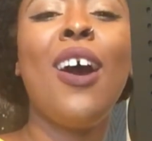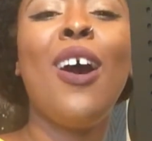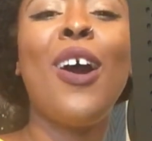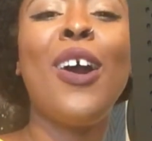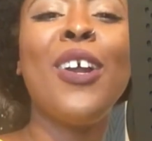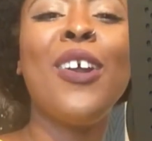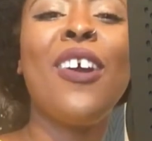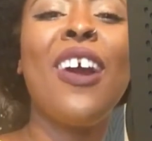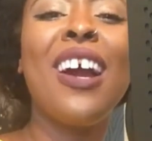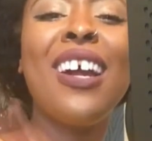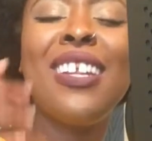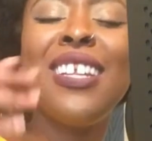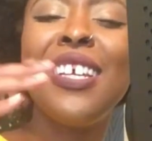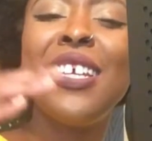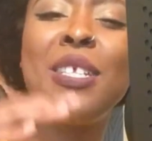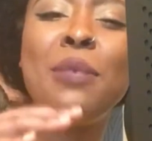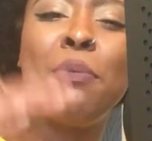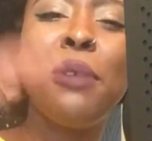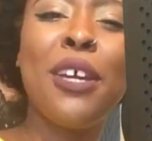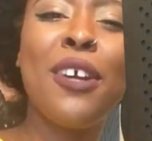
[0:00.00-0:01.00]
Are your
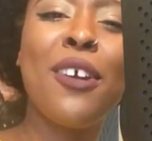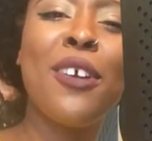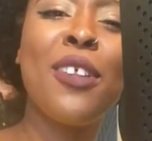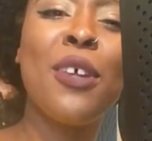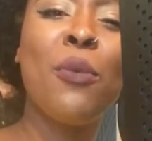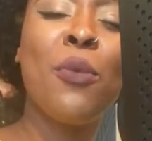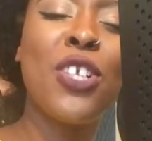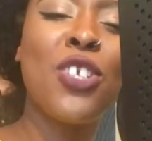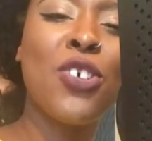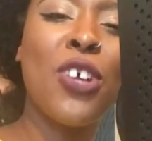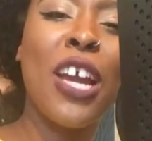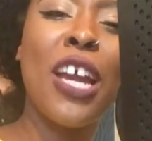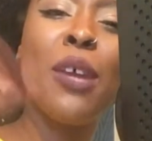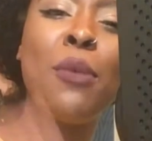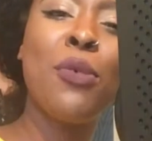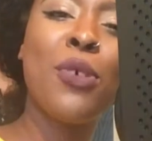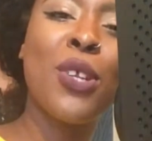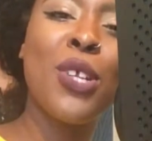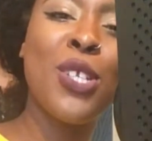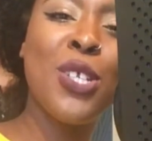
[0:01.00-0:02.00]
ideas bigger than what you're
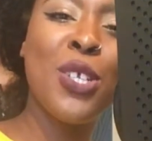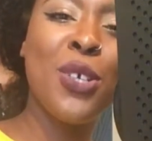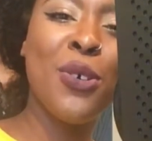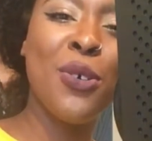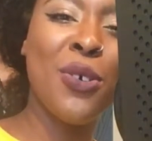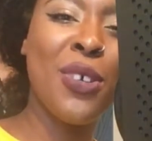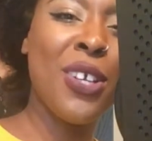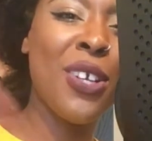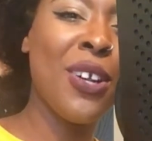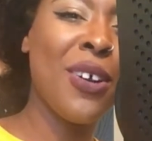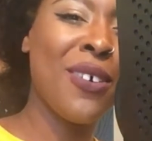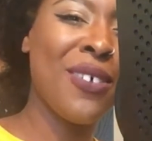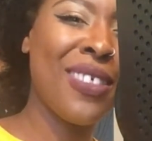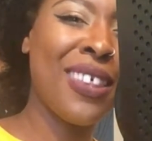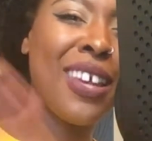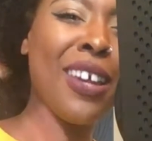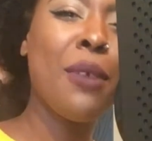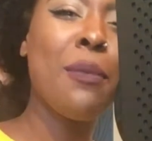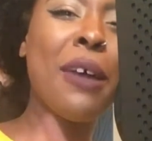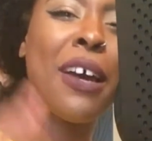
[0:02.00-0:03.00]
able to do?
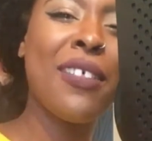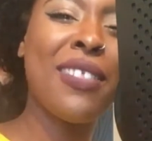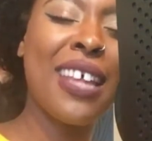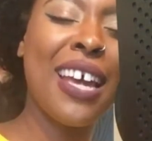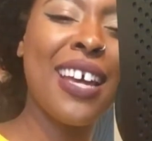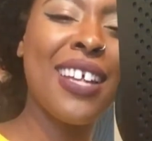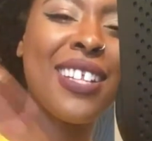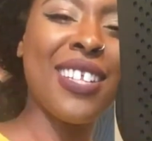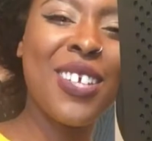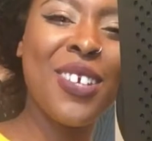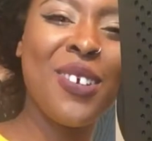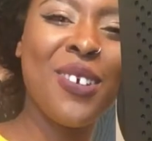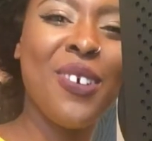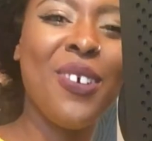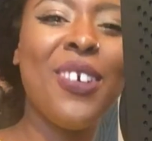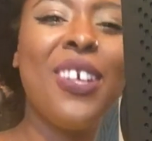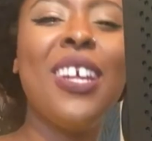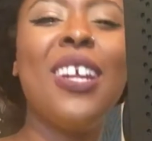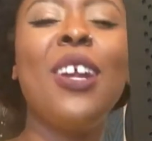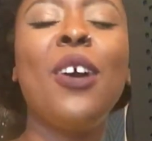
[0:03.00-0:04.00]
Think about that
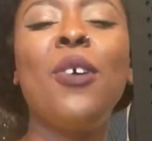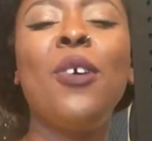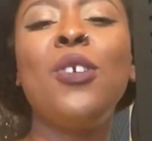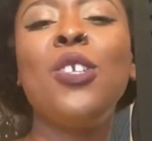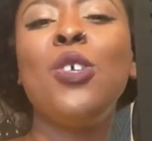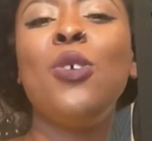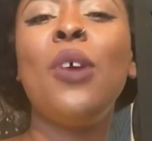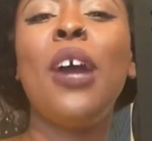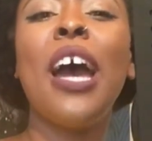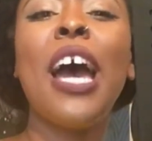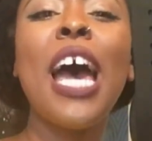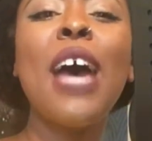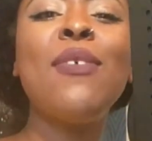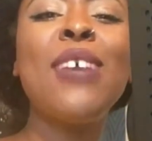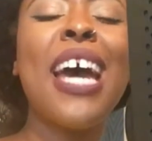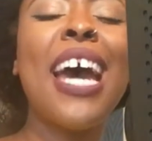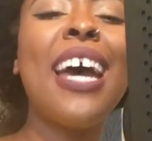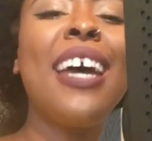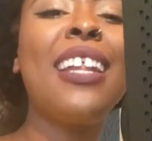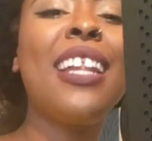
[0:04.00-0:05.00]
too. Do you have
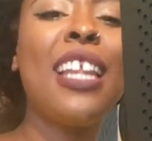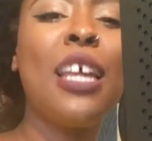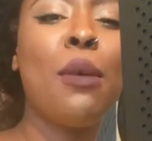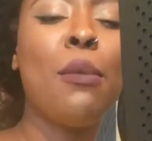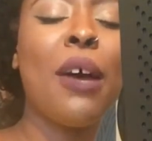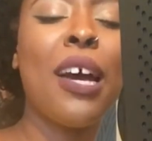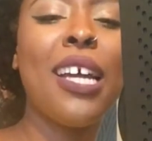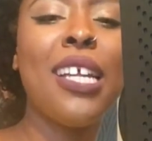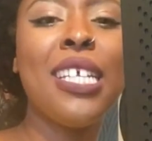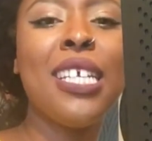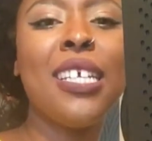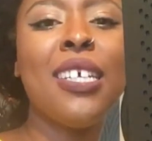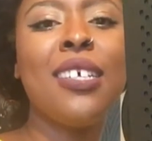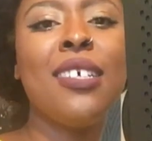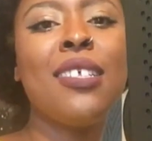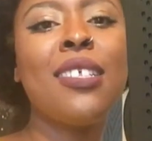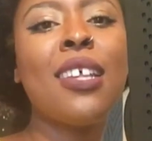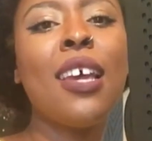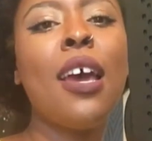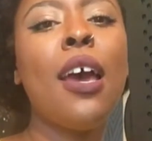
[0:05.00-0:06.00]
ad-lib
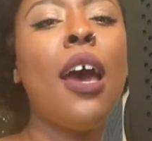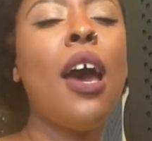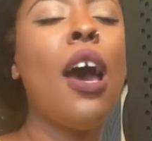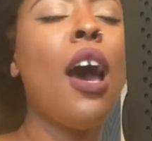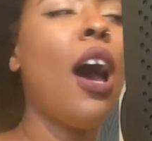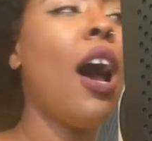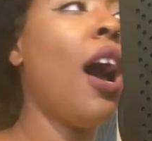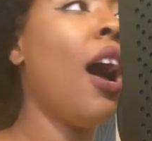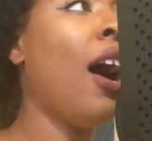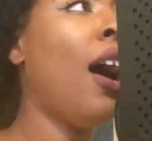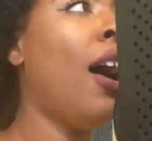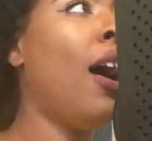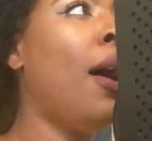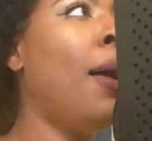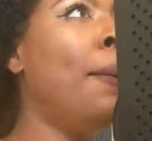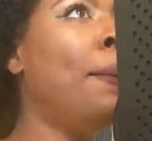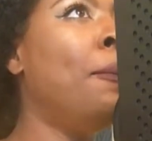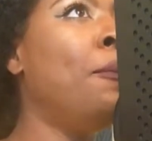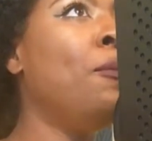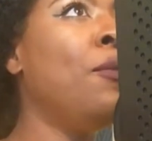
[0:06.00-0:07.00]
ideas?
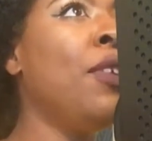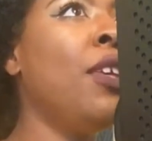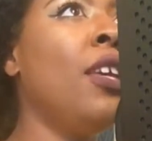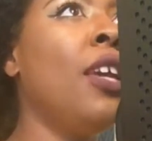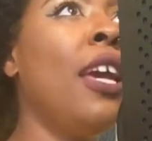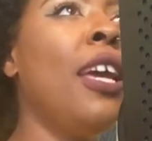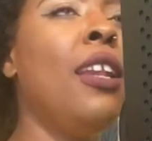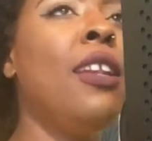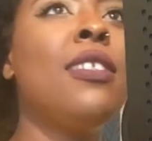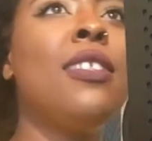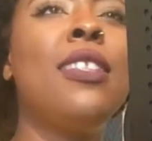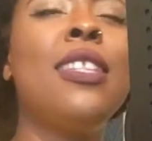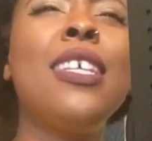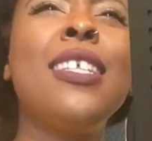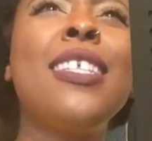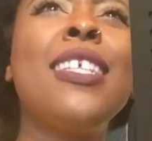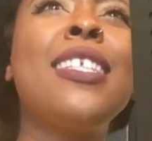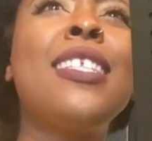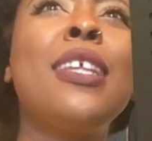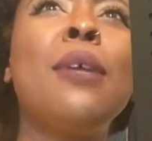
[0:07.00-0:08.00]
And
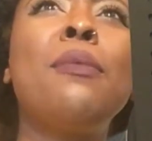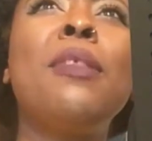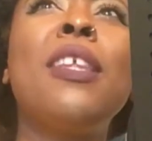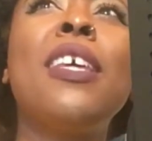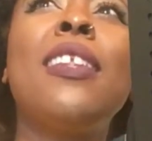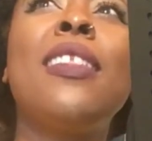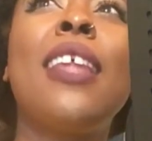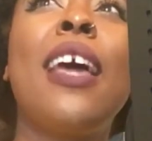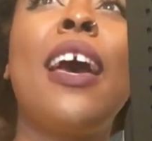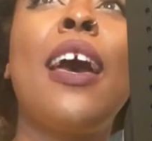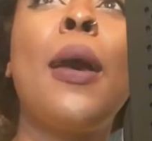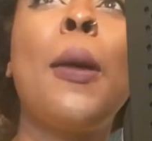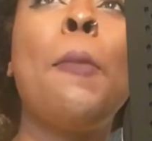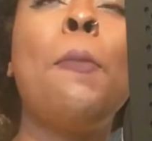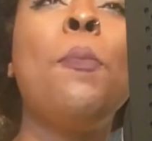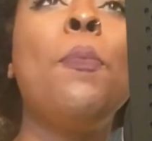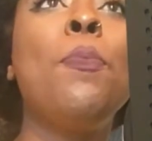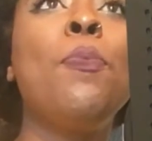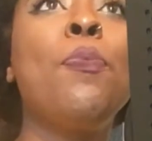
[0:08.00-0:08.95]
this is something that